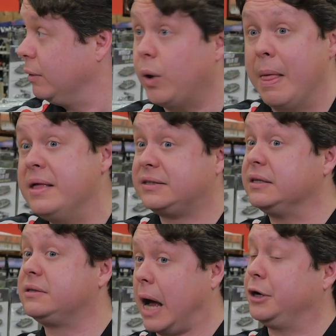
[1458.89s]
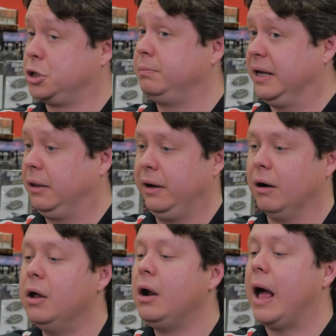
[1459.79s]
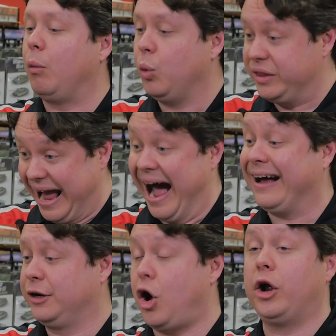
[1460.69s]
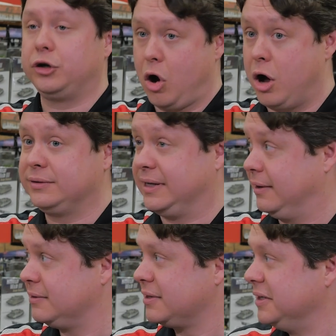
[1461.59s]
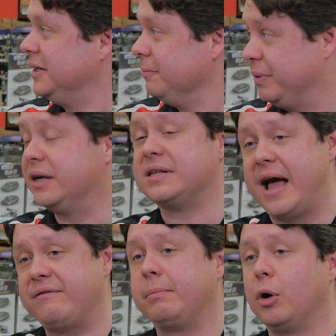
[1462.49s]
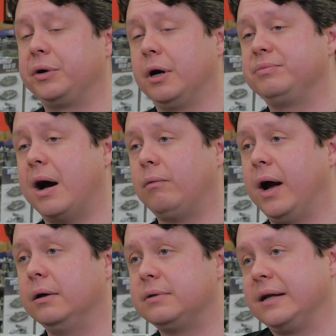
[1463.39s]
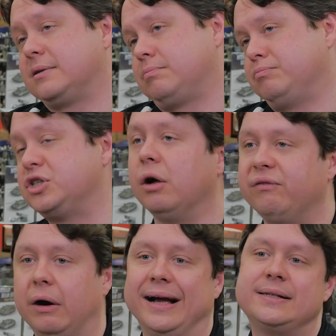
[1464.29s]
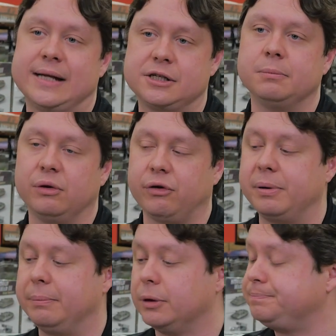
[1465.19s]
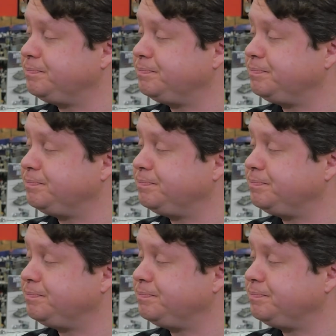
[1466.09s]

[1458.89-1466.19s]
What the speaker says: And this is, I should be clear, with added on content, because they have it broken up that way. That's still very accessible for people.